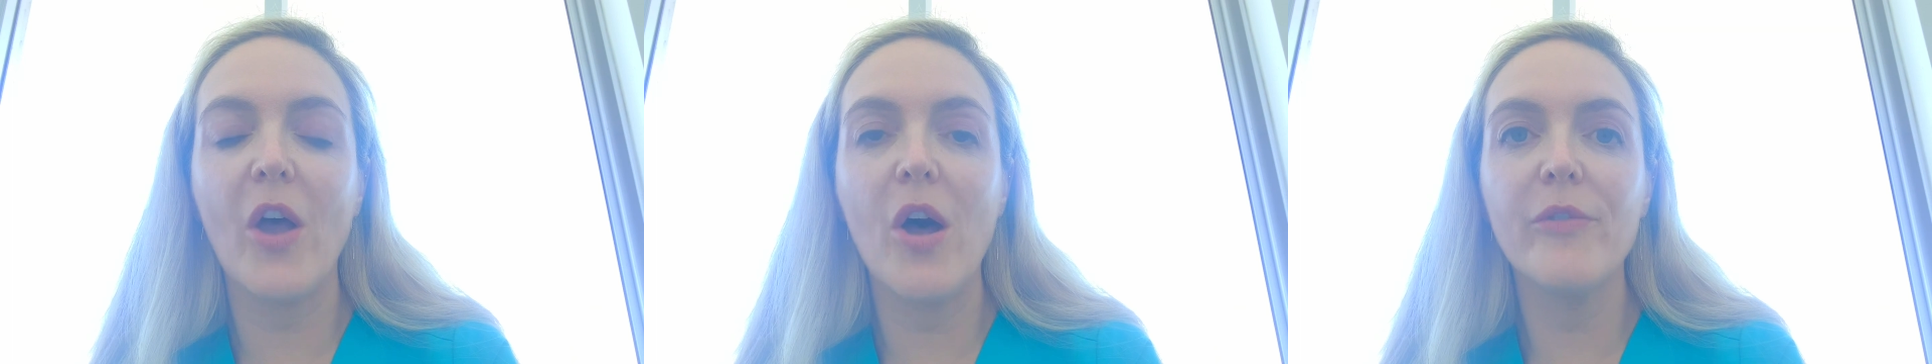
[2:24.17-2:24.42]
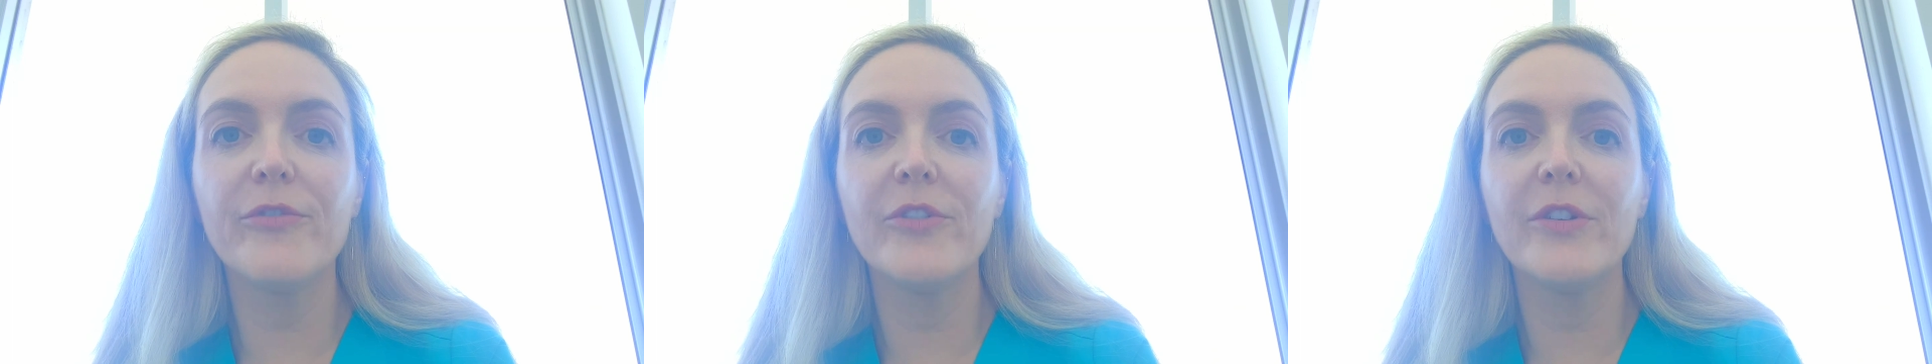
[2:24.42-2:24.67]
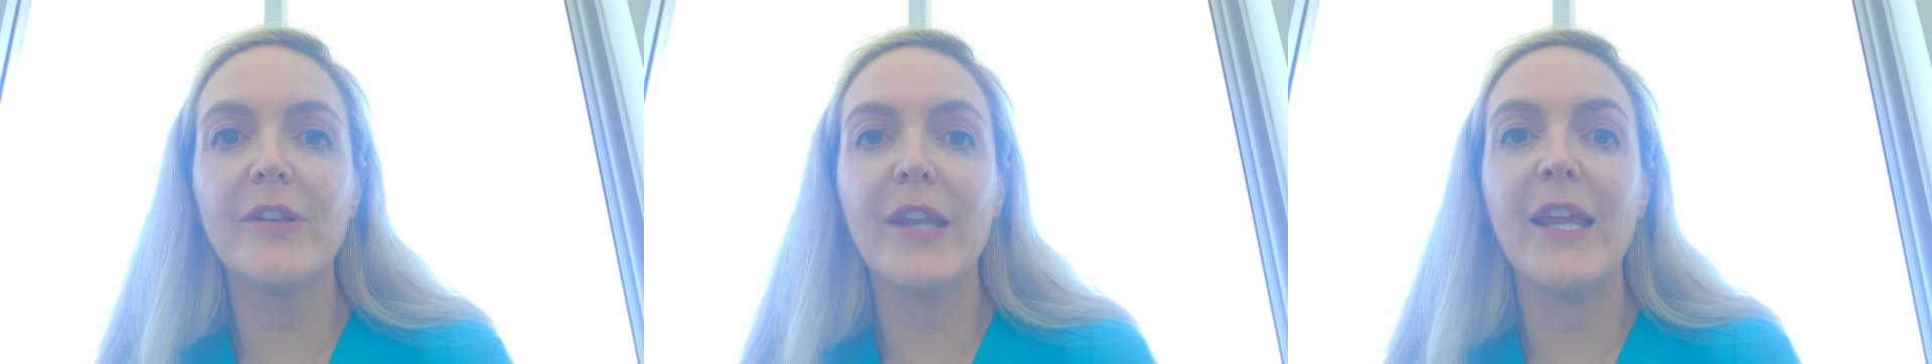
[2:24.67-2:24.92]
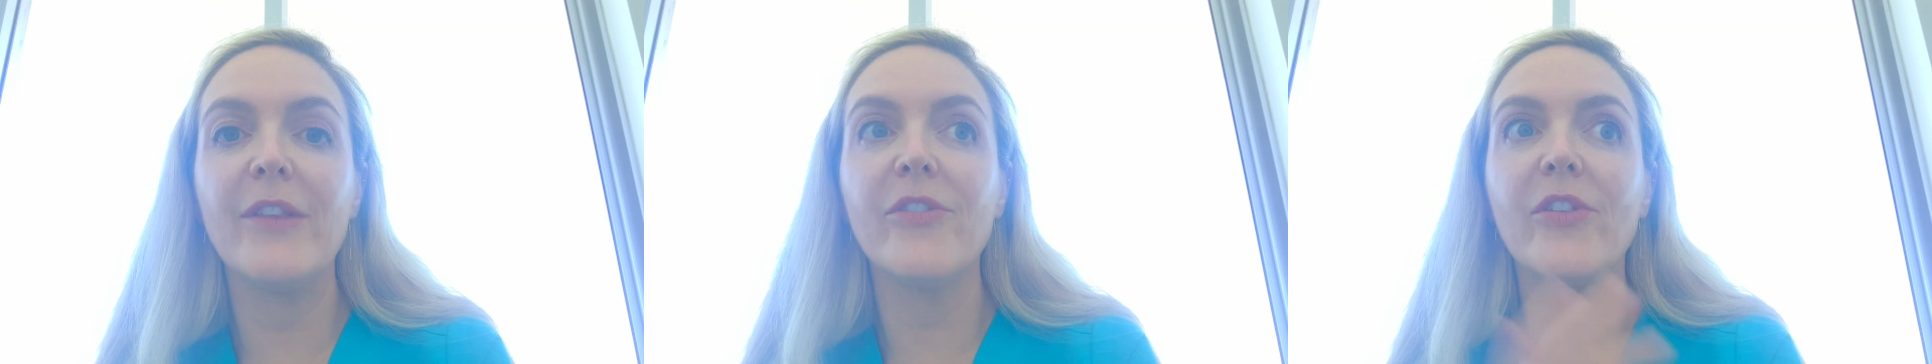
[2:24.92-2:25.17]
often
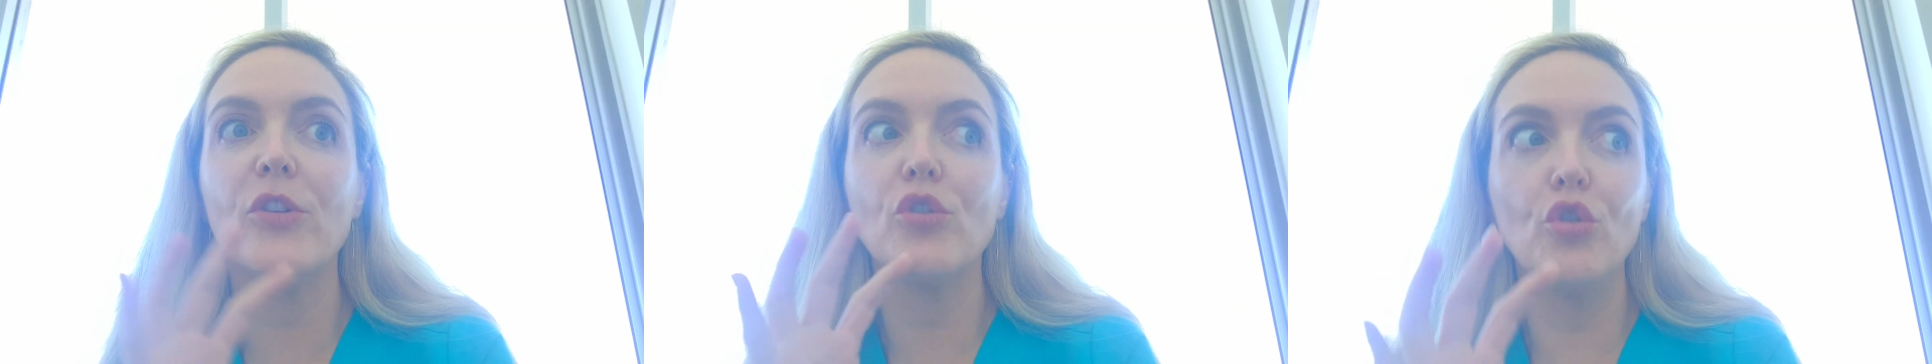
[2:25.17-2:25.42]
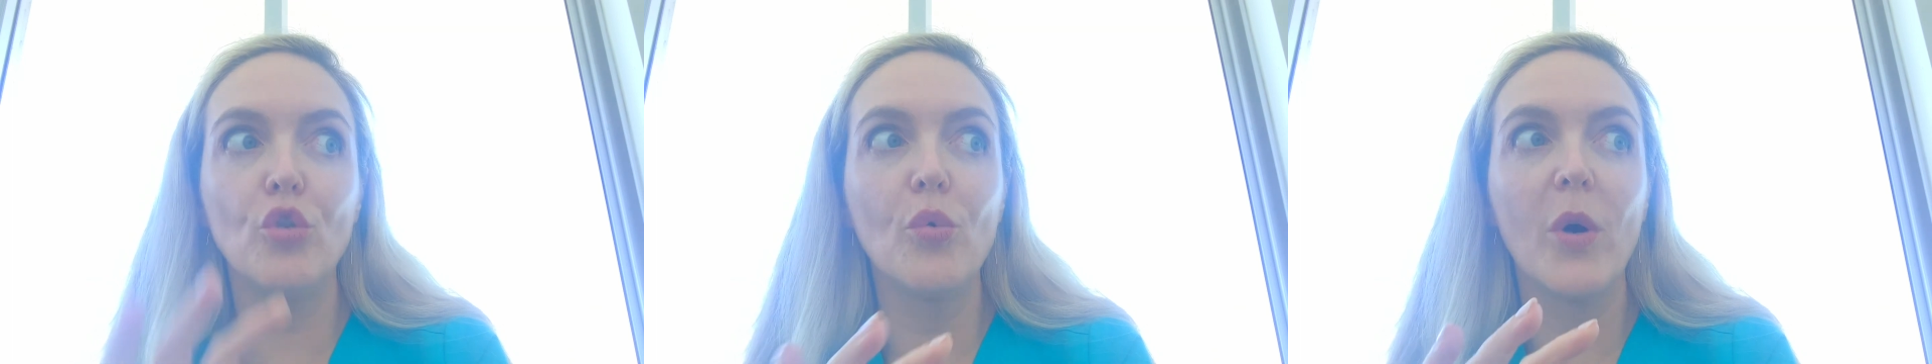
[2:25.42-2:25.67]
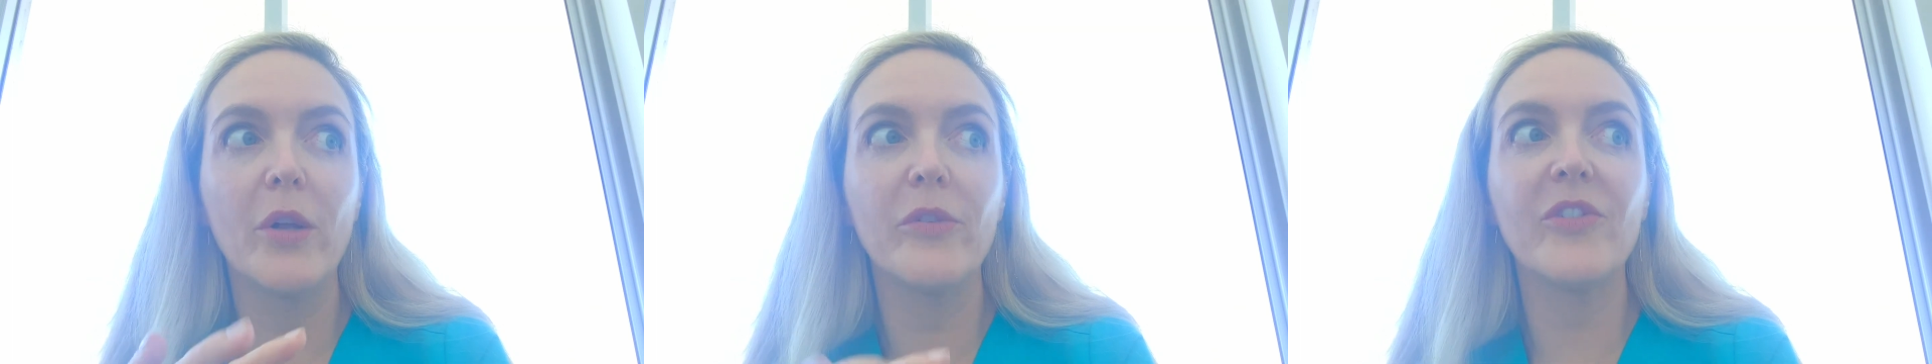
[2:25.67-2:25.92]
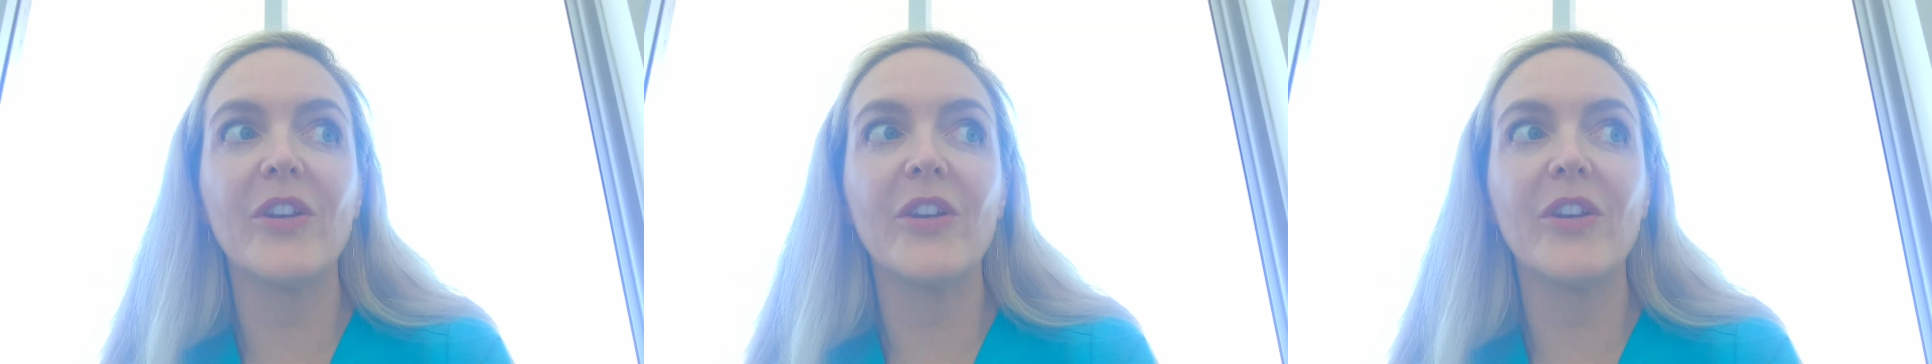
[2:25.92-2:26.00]
it's nuanced,